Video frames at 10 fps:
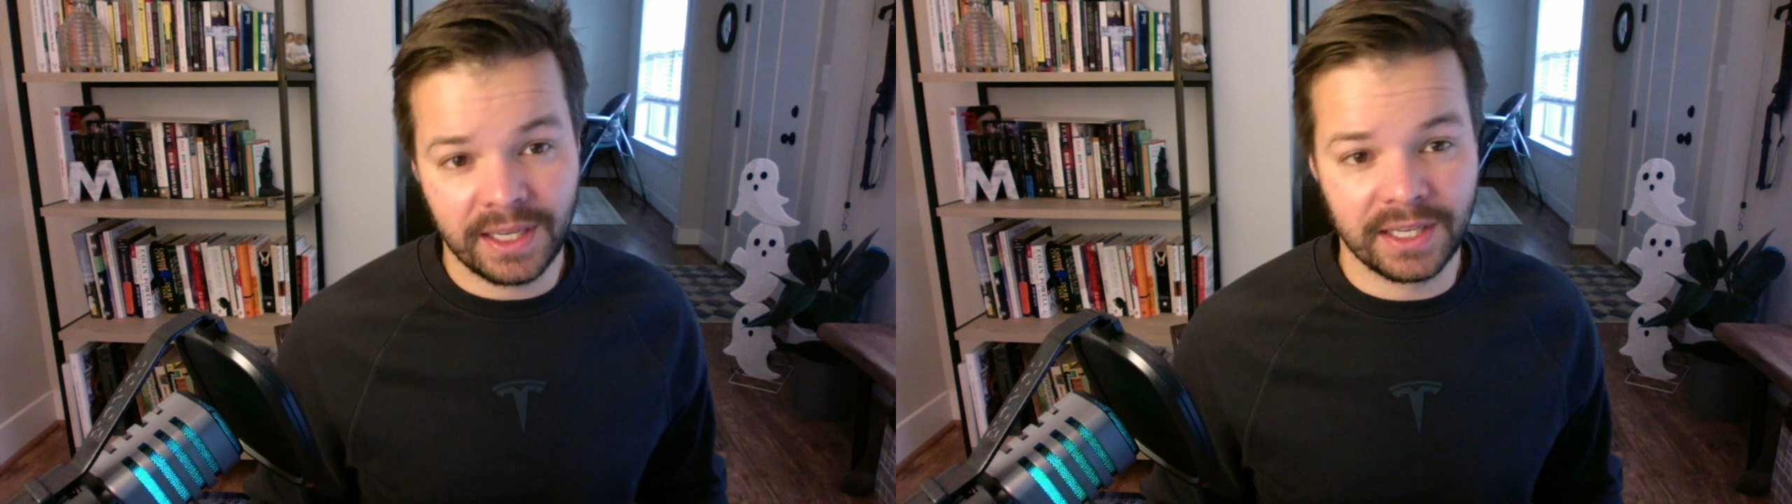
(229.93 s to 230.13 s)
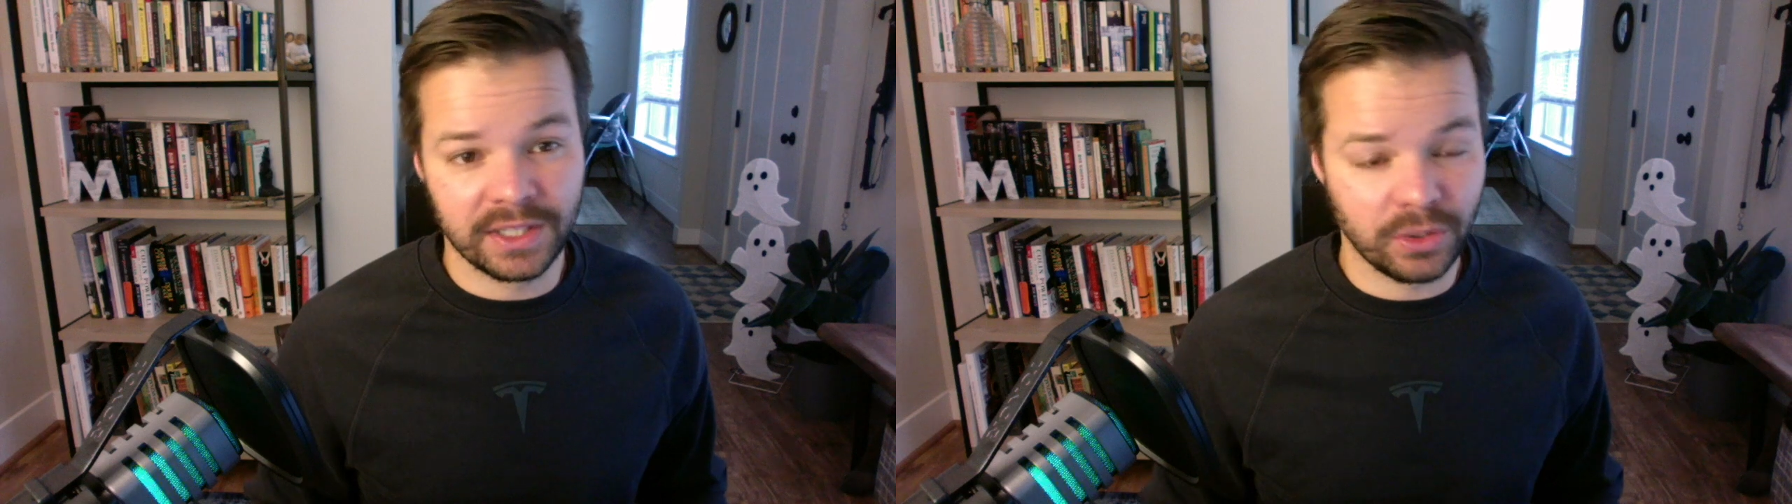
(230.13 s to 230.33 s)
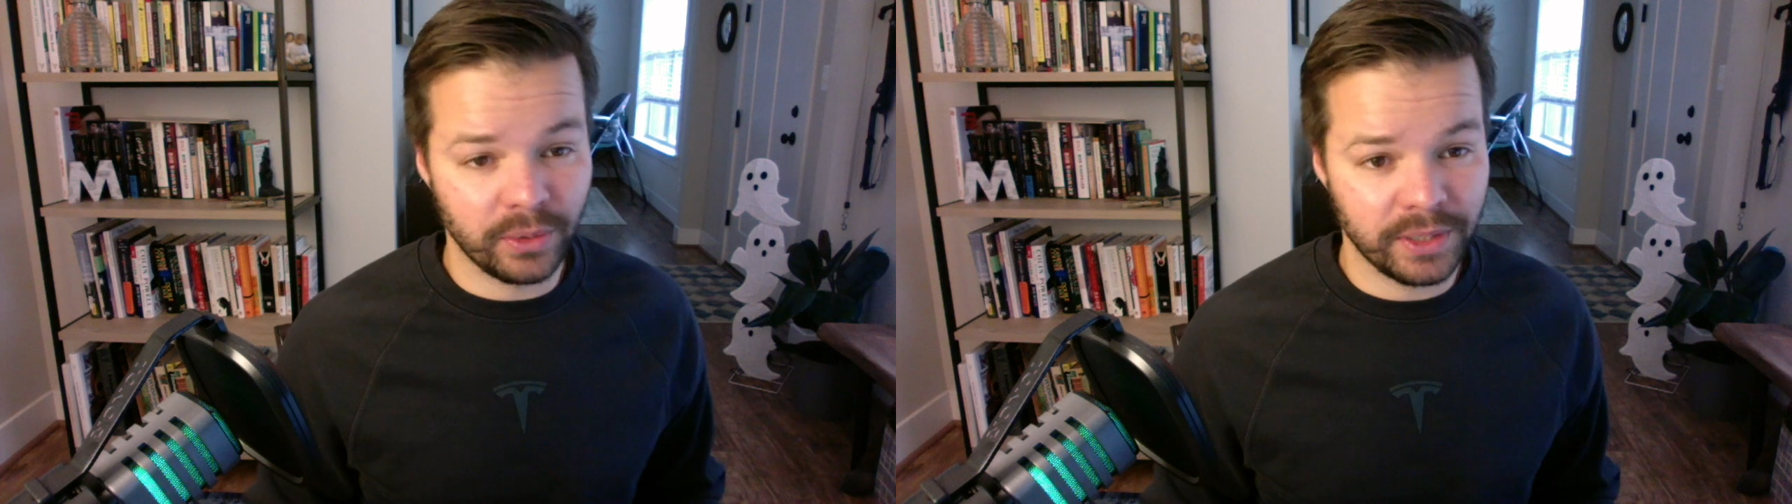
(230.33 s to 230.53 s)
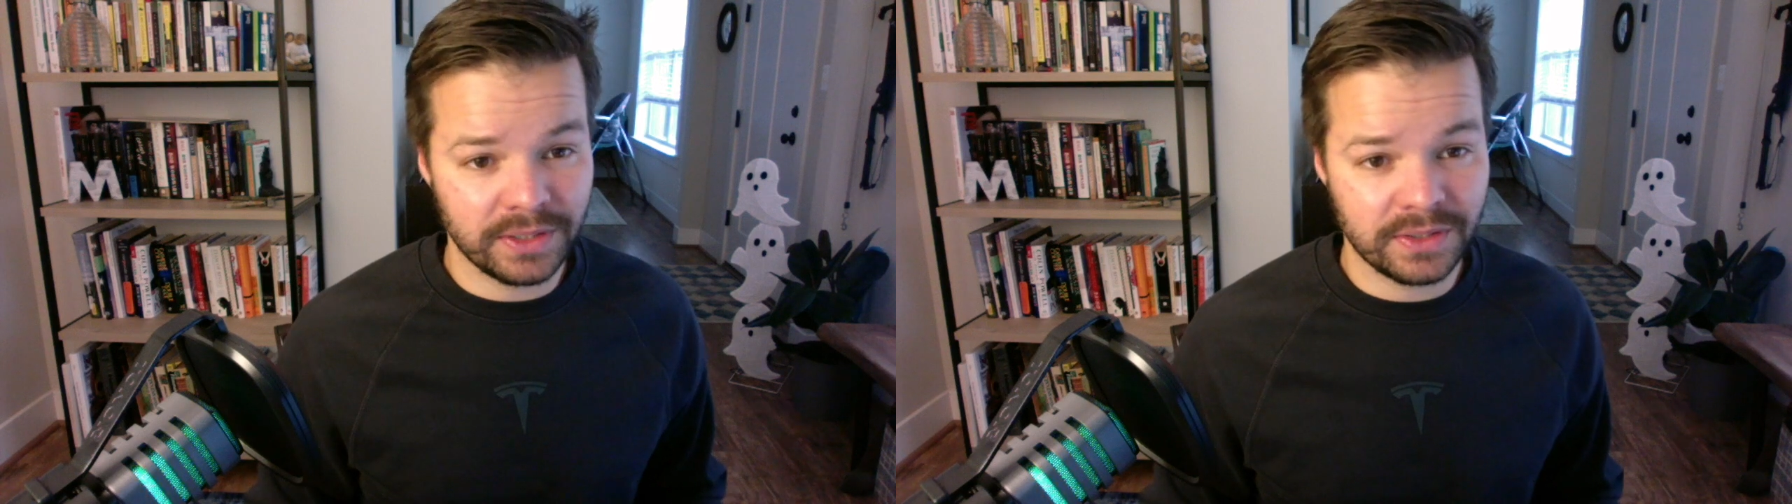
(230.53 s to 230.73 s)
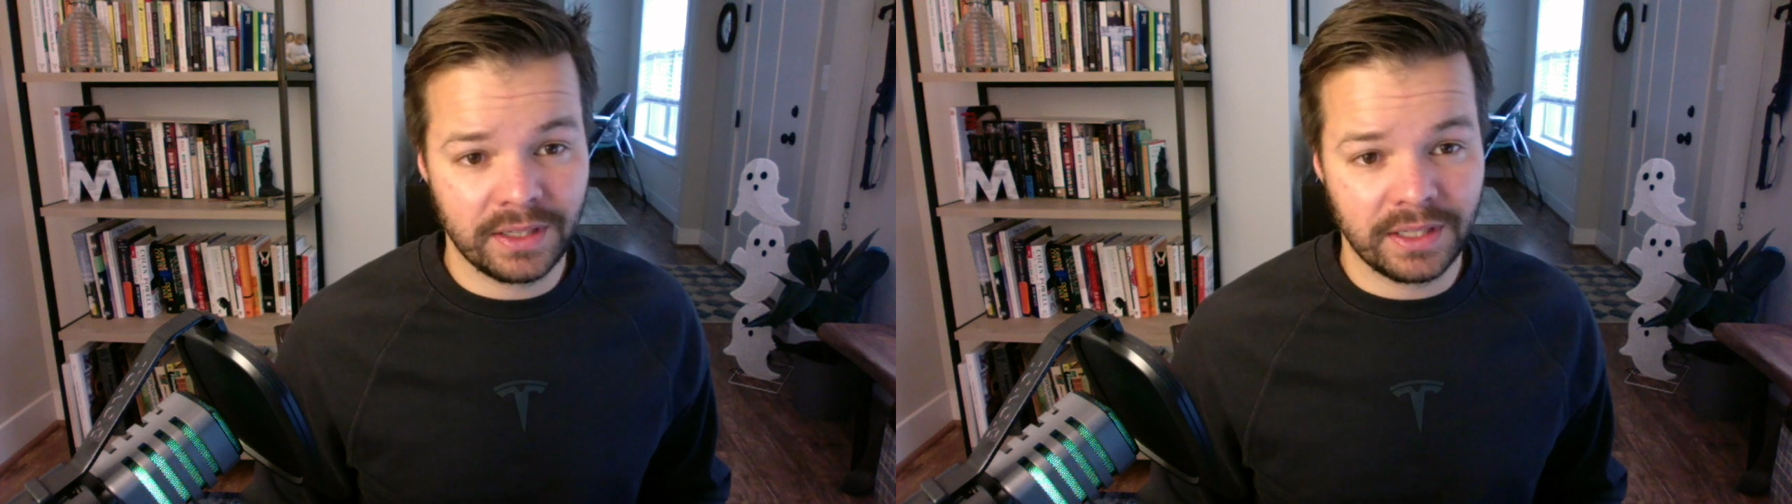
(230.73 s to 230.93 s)
And as
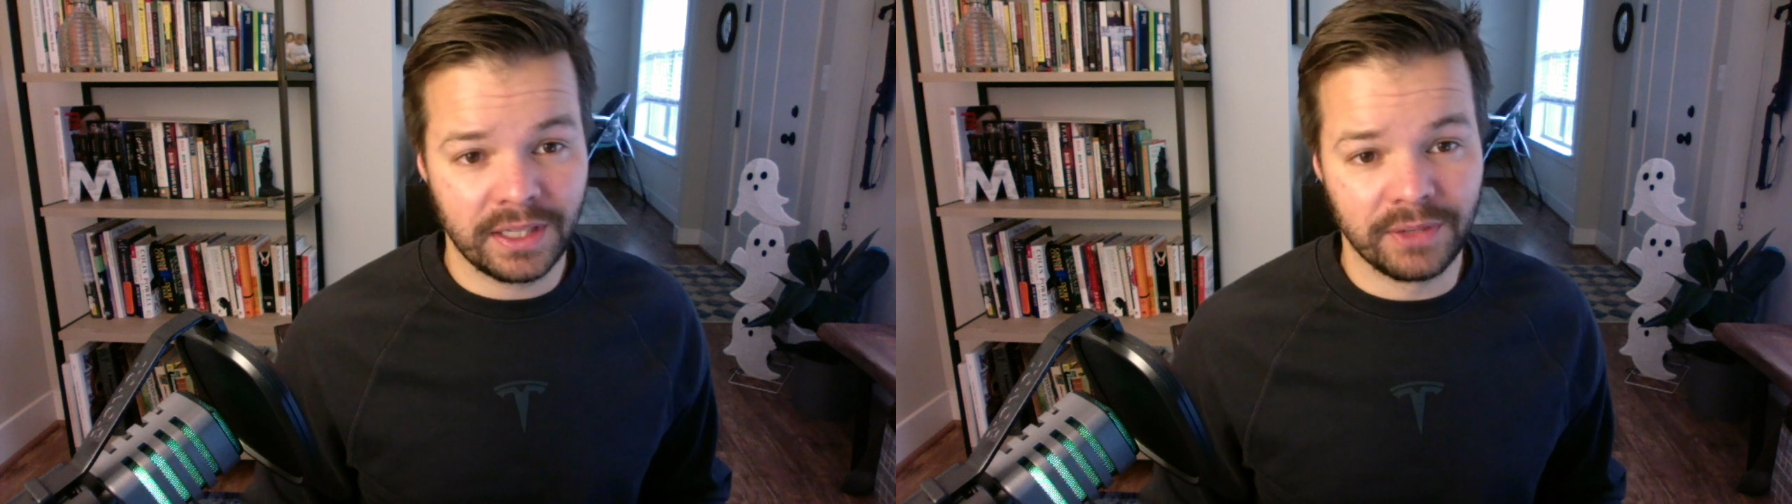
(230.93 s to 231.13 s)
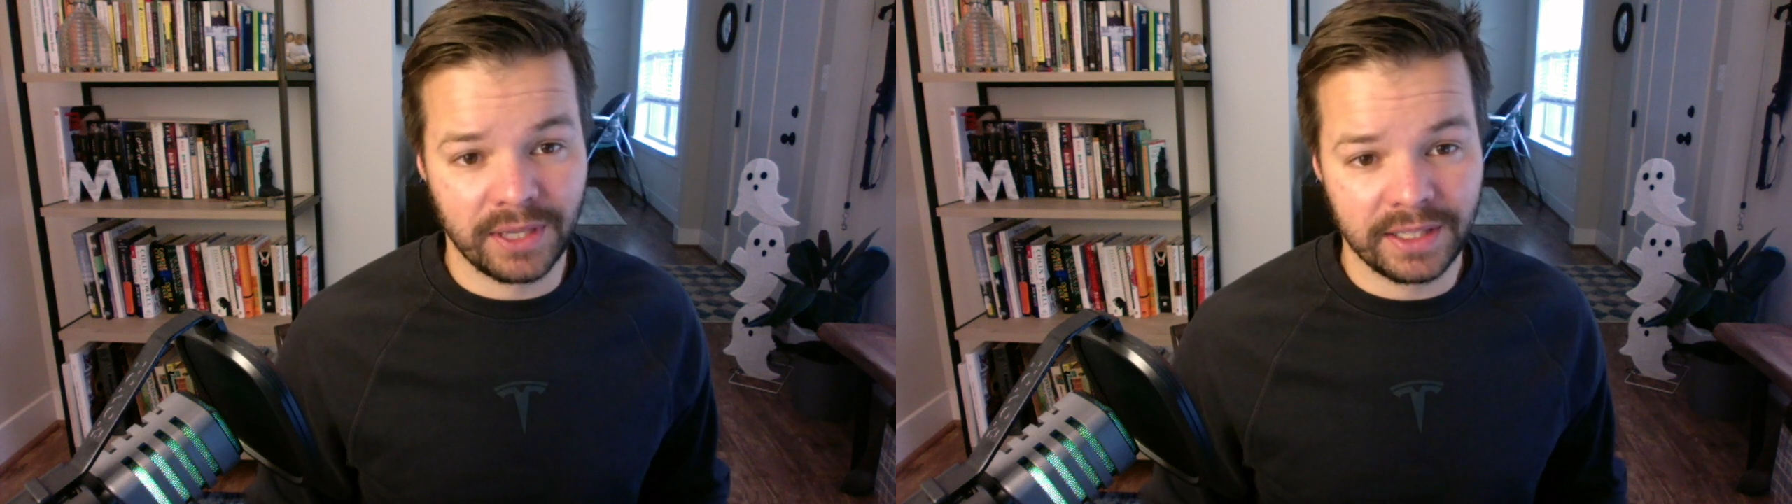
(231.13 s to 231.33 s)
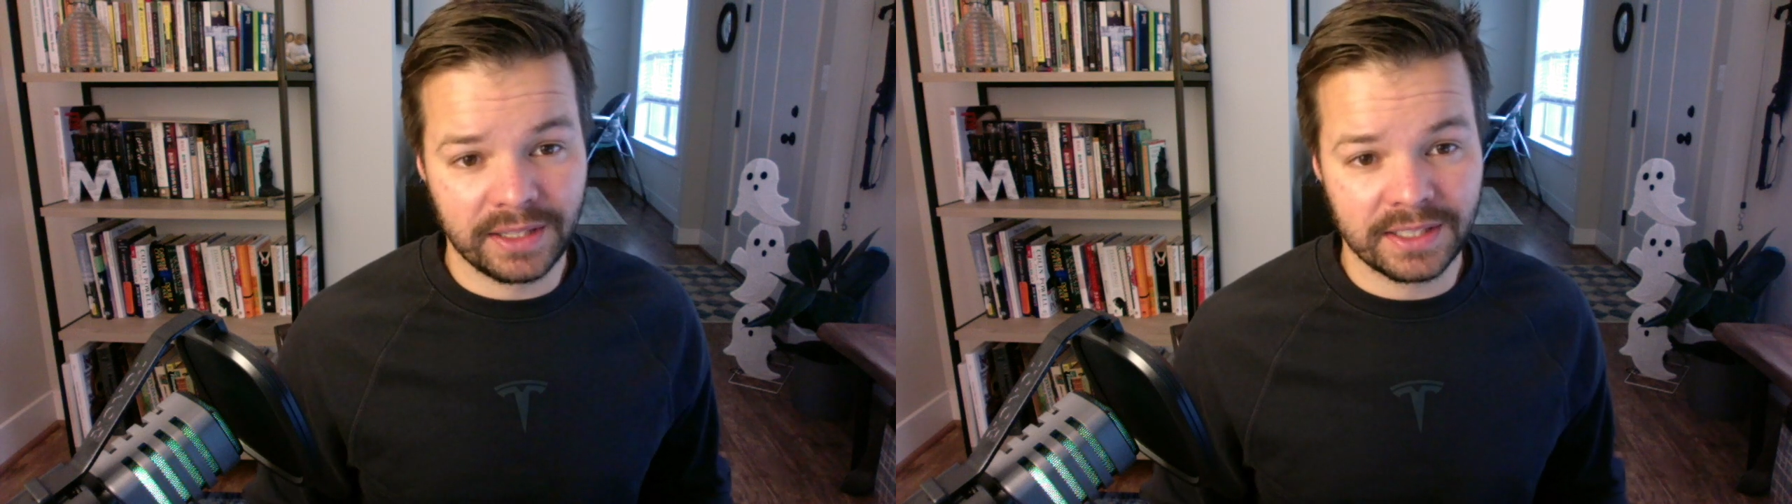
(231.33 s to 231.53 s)
always, if you like